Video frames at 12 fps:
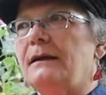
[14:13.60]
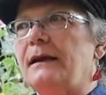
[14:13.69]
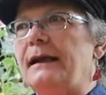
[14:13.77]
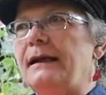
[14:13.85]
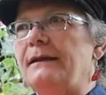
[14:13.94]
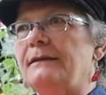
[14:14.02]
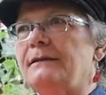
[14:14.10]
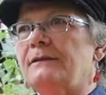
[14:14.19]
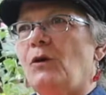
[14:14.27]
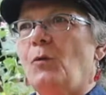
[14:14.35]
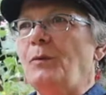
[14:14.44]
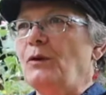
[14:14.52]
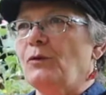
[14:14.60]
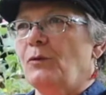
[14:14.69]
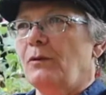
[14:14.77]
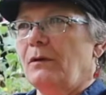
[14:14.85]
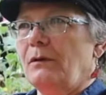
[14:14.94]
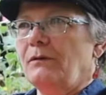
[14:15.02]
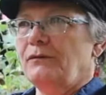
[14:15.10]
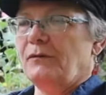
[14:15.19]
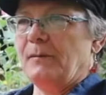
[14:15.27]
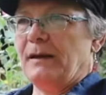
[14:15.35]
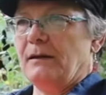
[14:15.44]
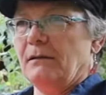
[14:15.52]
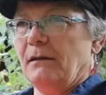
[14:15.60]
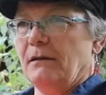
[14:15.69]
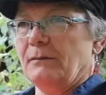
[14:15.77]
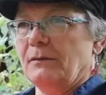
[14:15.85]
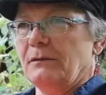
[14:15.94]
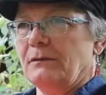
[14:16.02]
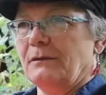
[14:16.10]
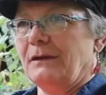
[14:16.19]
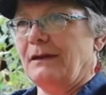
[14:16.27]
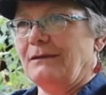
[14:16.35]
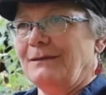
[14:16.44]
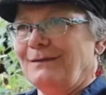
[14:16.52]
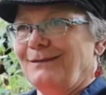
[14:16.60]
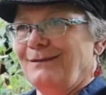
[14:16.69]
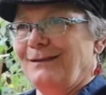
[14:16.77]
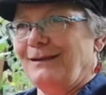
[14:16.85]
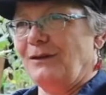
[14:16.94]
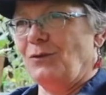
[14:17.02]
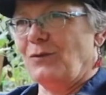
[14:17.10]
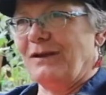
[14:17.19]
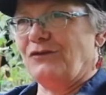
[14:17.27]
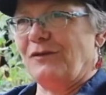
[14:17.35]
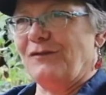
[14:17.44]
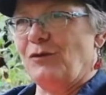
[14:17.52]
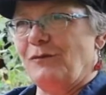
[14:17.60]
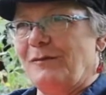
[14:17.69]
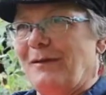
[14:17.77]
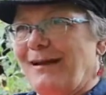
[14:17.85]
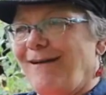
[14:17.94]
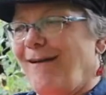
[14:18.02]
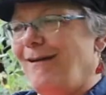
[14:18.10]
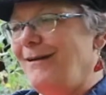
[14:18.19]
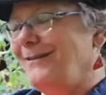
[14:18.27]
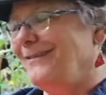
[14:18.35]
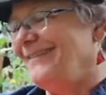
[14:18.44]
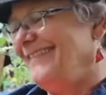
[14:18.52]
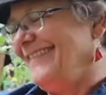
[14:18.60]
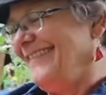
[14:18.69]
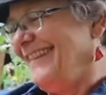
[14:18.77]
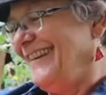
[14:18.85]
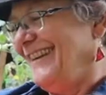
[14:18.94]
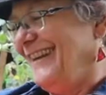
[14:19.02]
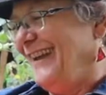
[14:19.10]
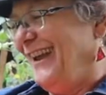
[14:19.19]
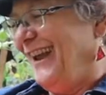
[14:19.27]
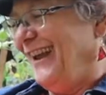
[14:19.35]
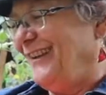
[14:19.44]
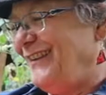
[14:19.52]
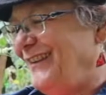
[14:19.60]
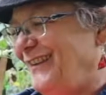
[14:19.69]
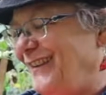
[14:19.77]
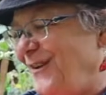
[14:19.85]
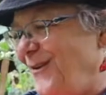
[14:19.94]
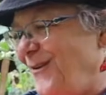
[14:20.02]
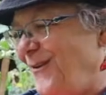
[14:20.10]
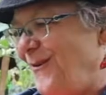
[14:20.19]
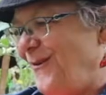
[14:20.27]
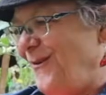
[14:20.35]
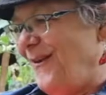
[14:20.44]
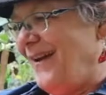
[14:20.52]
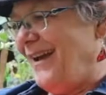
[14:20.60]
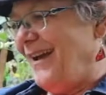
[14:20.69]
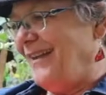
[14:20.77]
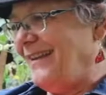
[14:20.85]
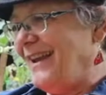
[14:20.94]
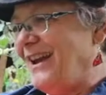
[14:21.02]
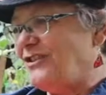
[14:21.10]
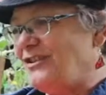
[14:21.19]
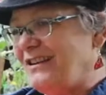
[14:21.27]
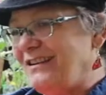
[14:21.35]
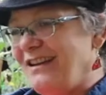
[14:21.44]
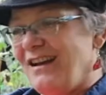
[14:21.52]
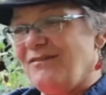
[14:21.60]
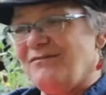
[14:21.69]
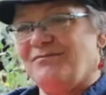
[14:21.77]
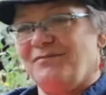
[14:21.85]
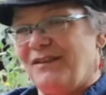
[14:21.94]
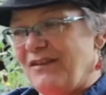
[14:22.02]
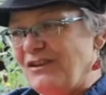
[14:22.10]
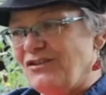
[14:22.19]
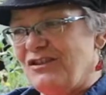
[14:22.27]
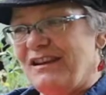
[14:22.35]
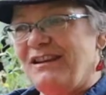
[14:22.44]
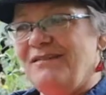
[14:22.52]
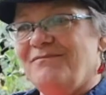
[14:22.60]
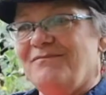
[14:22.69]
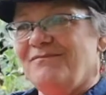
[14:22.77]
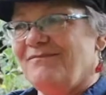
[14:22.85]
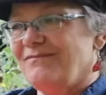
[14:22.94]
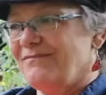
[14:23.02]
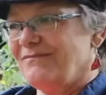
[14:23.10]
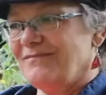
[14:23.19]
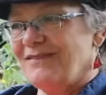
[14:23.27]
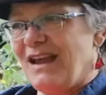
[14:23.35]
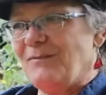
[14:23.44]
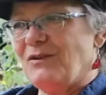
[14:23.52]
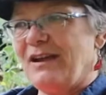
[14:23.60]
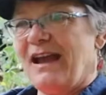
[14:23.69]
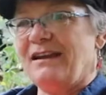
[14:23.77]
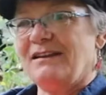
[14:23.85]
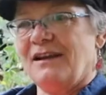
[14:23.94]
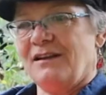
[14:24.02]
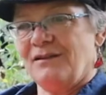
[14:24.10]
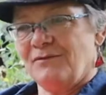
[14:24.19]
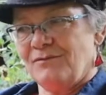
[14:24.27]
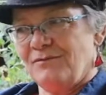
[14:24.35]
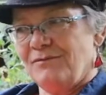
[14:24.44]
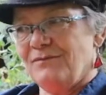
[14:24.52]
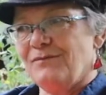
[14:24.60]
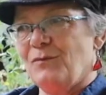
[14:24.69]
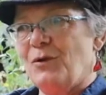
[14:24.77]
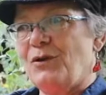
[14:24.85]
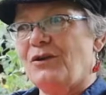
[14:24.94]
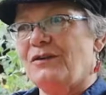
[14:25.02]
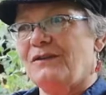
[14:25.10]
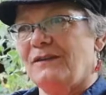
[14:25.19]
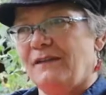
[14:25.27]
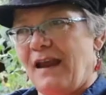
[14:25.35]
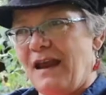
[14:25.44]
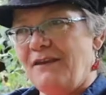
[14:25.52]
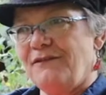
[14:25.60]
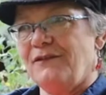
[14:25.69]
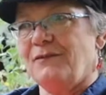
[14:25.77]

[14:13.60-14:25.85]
And open a door for my unborn kids, and they don't get driven over by a car. So, and I actually did that. Eventually came to Canada, worked, saved,